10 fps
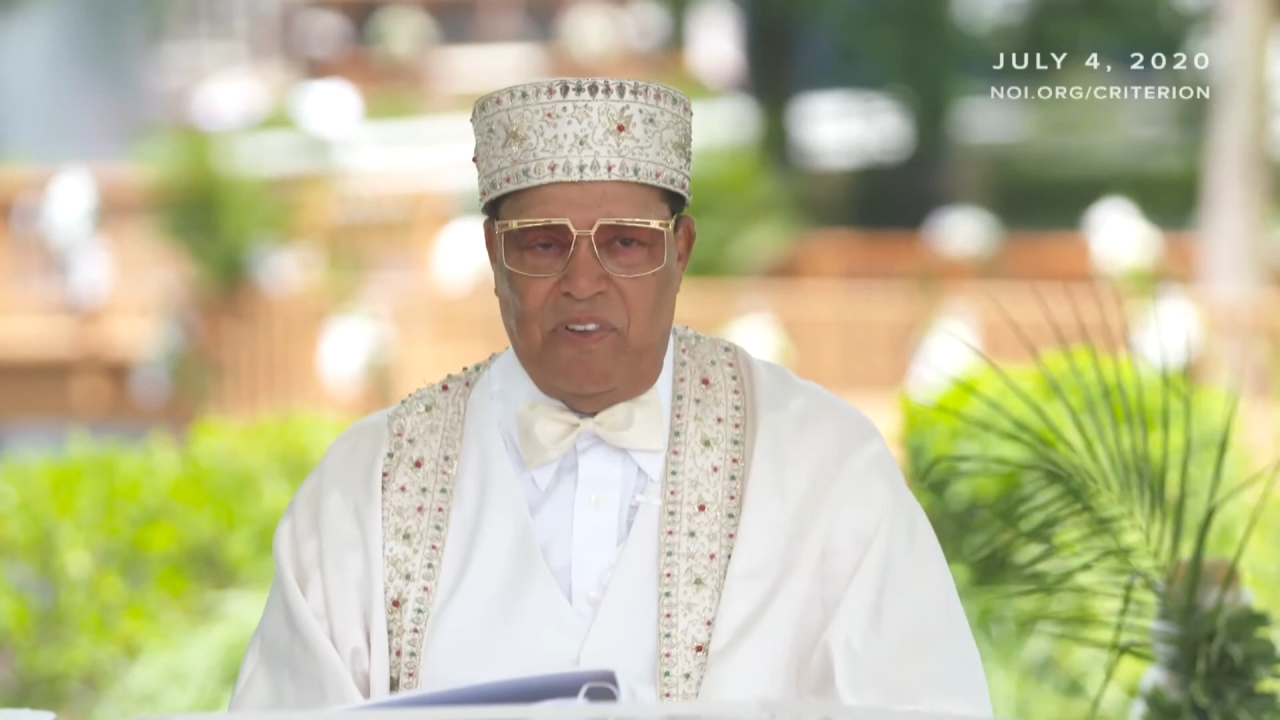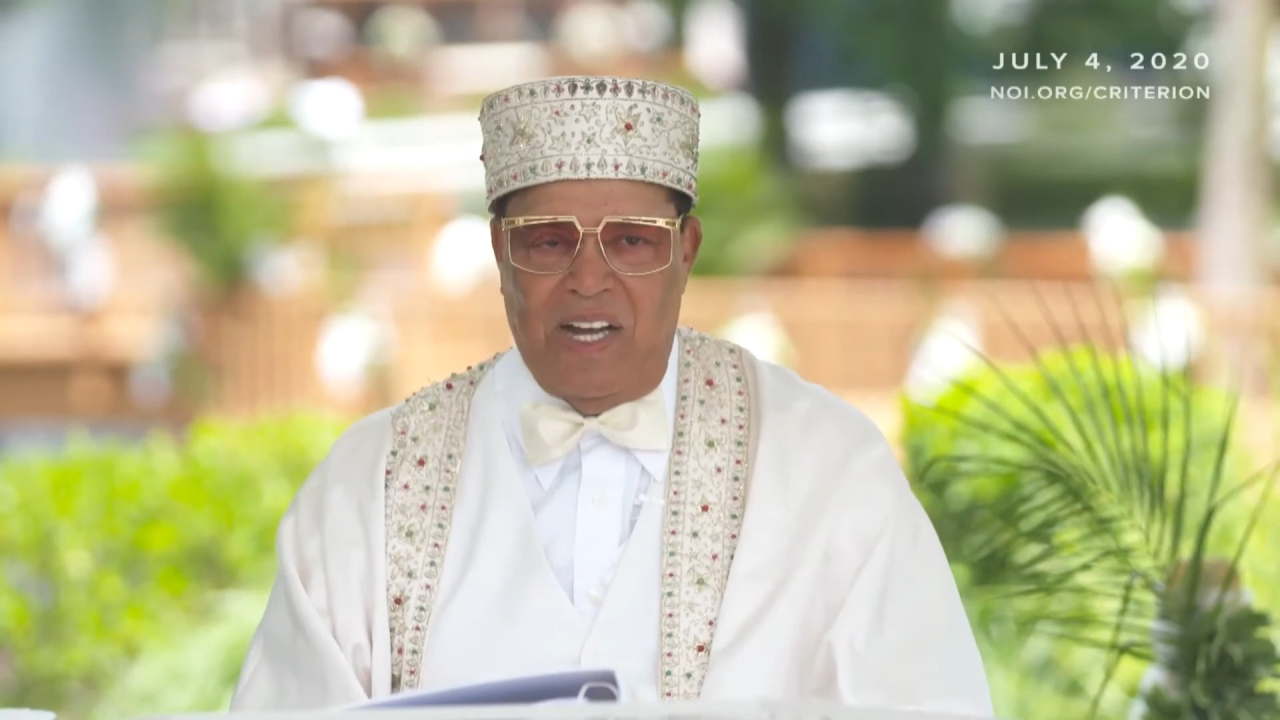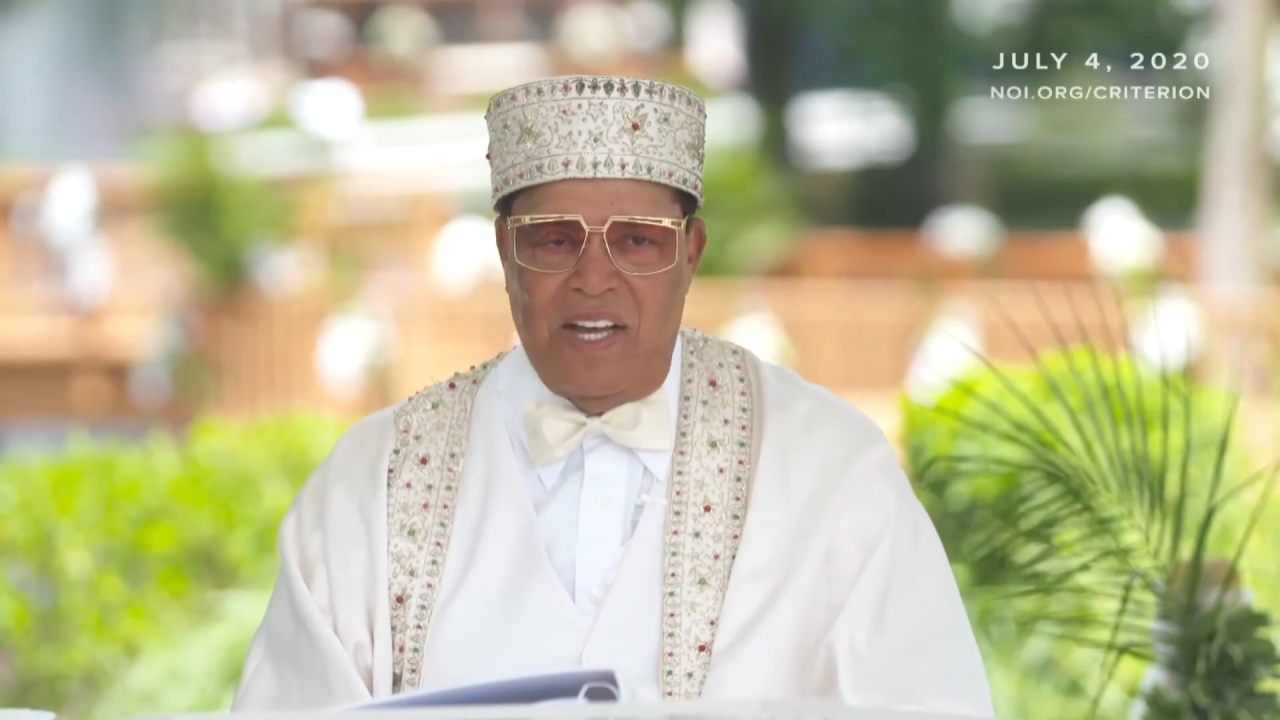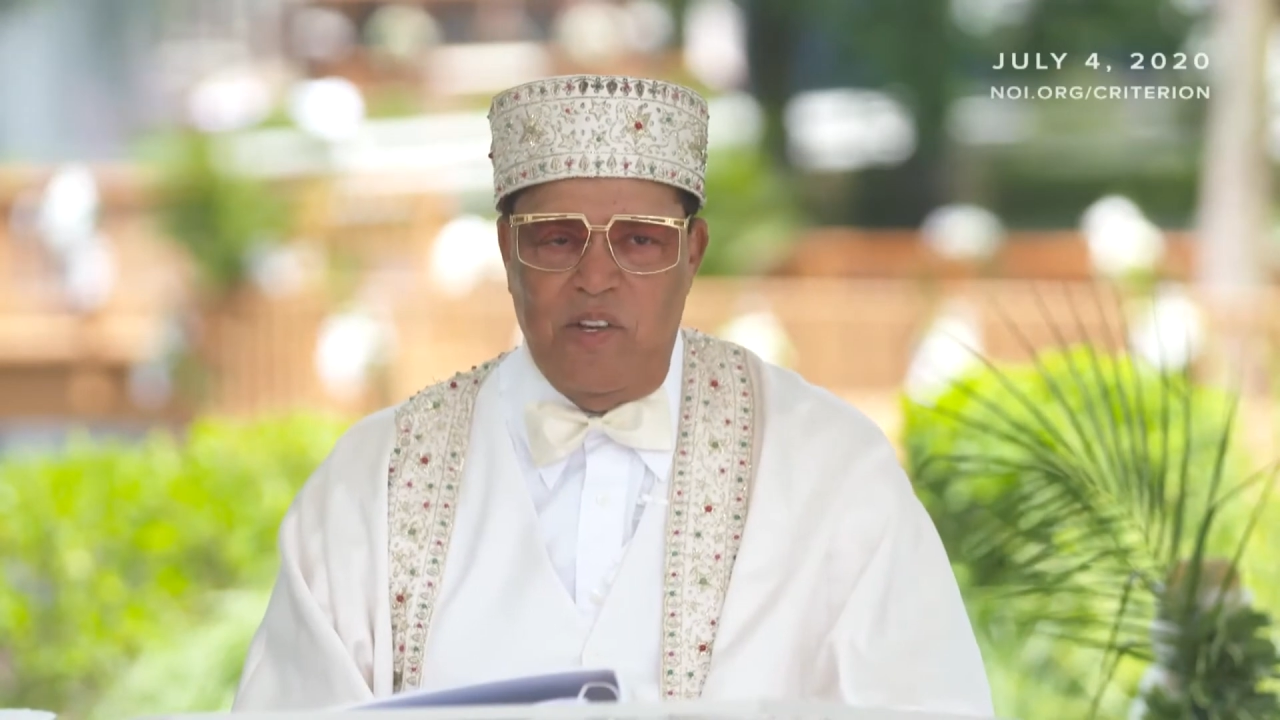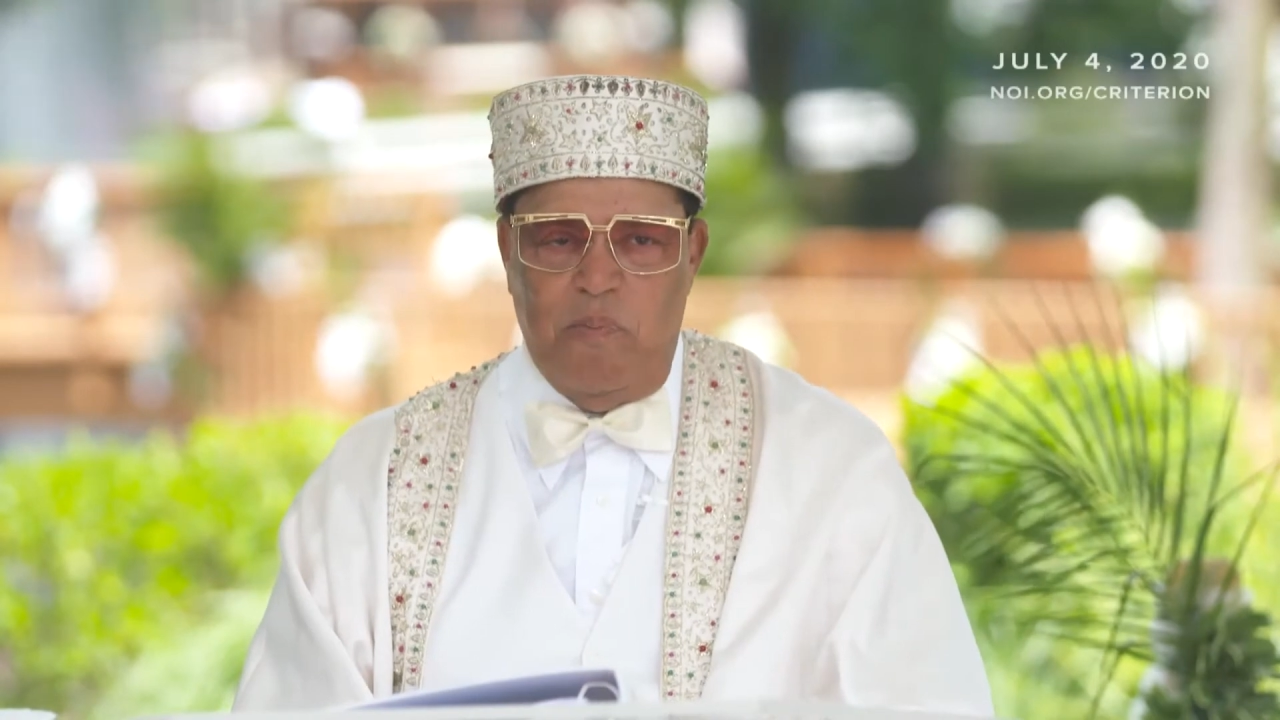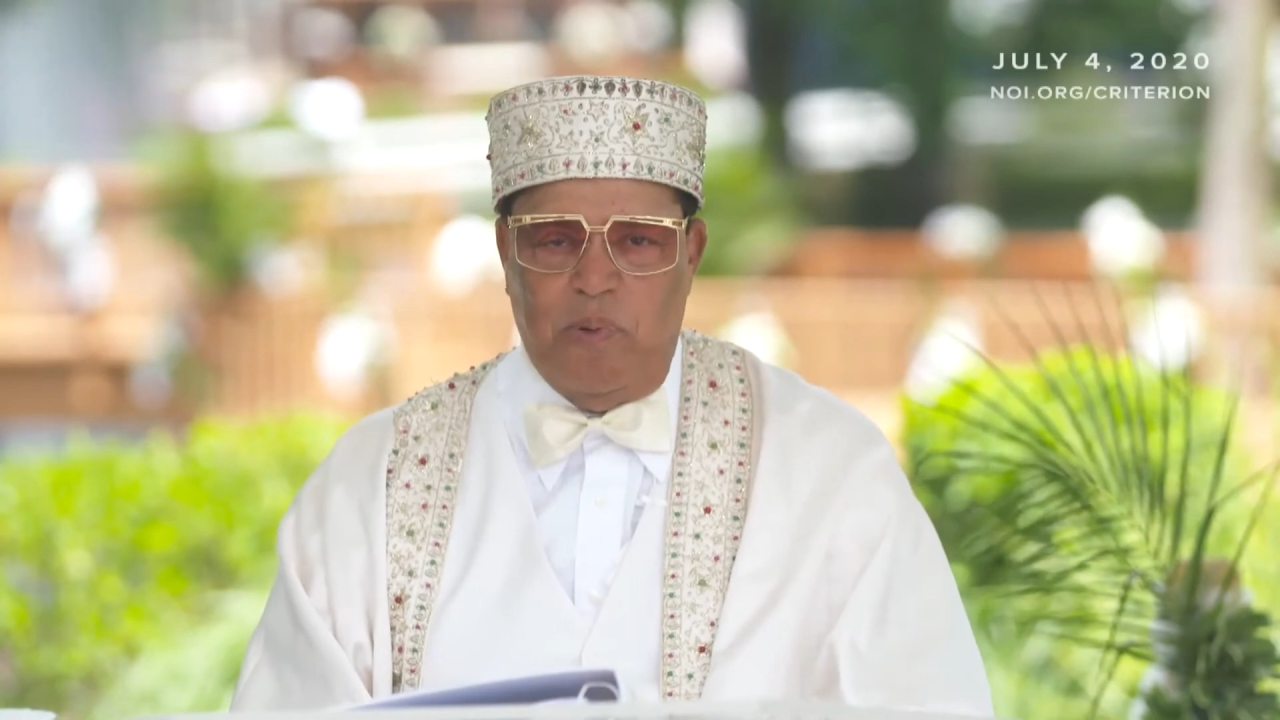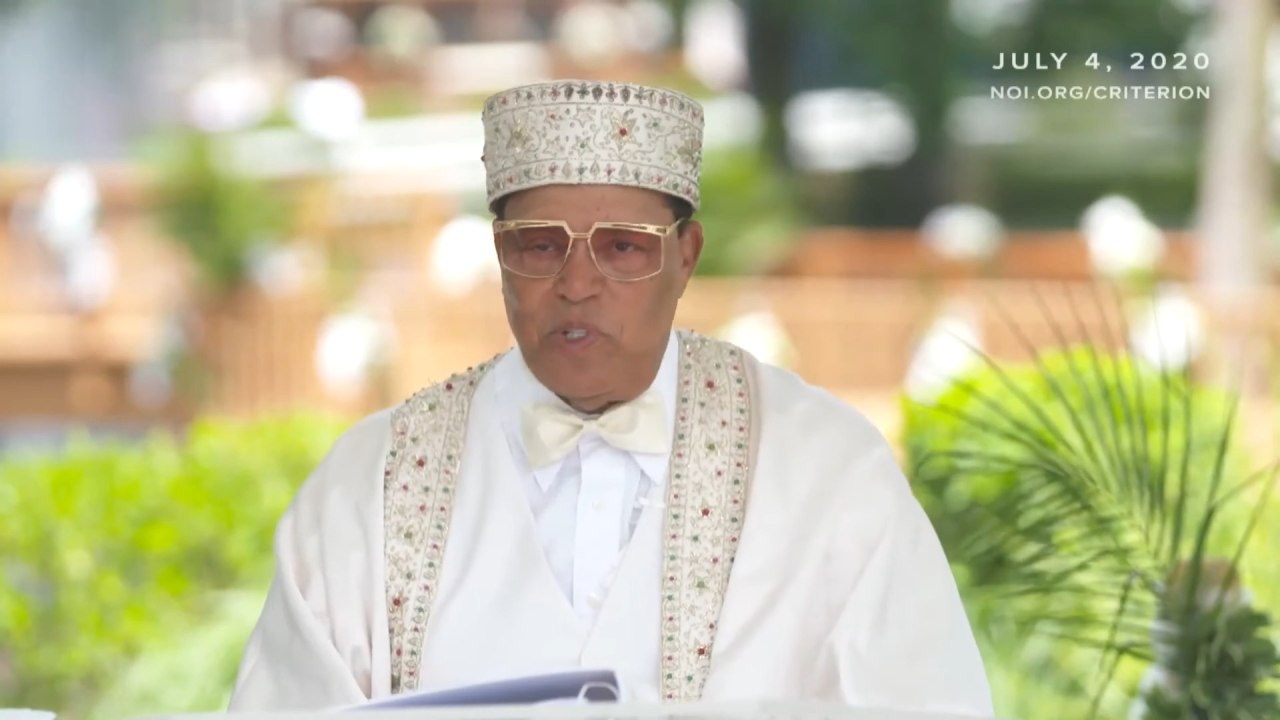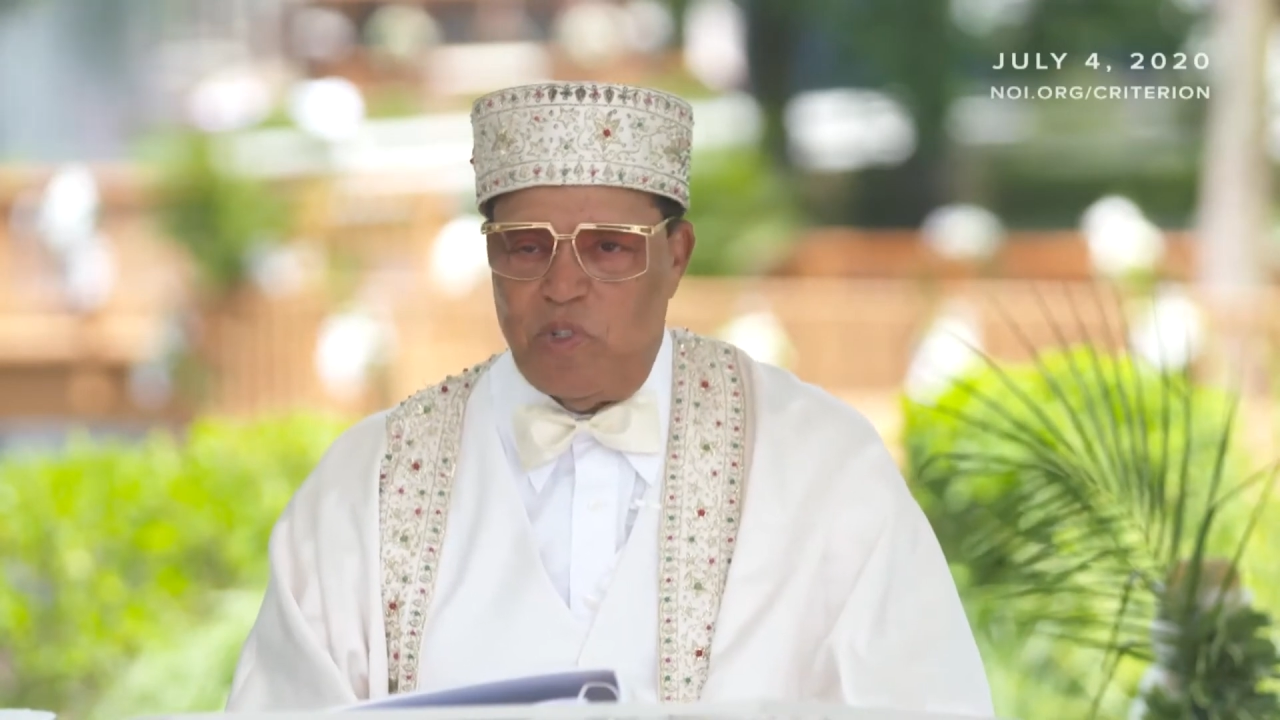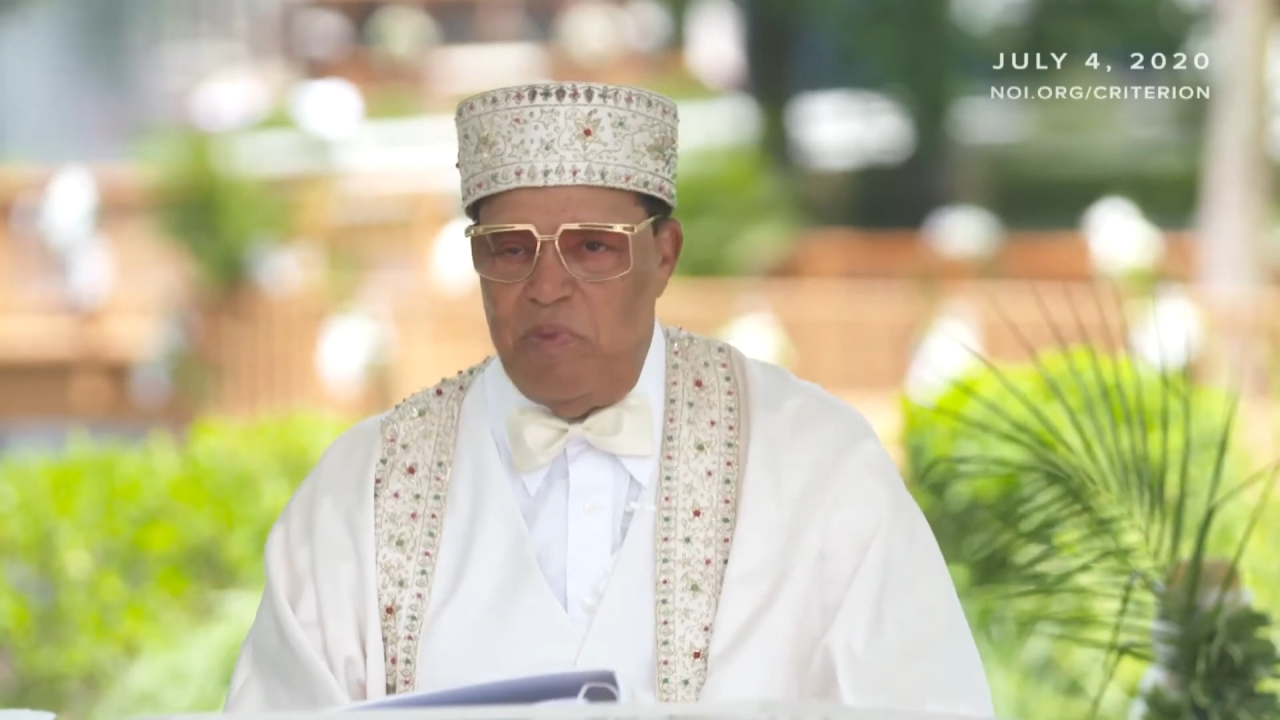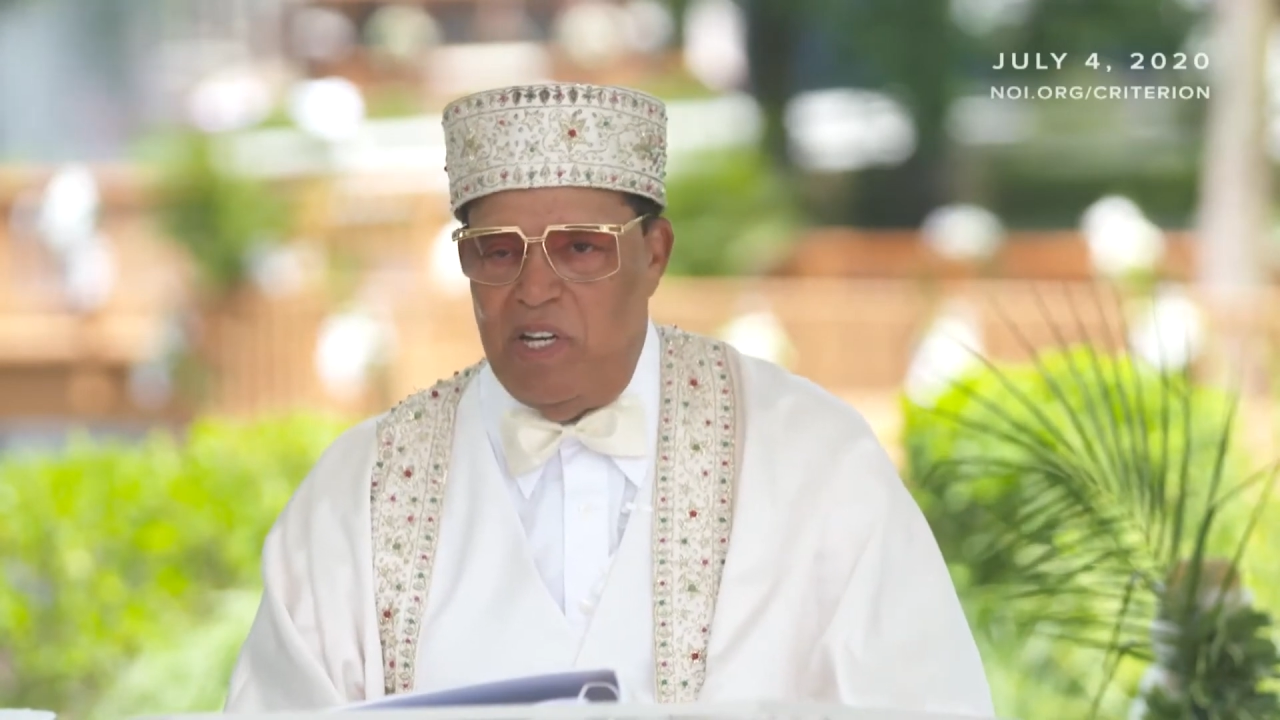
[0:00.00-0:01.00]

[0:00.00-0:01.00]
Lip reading: how you push me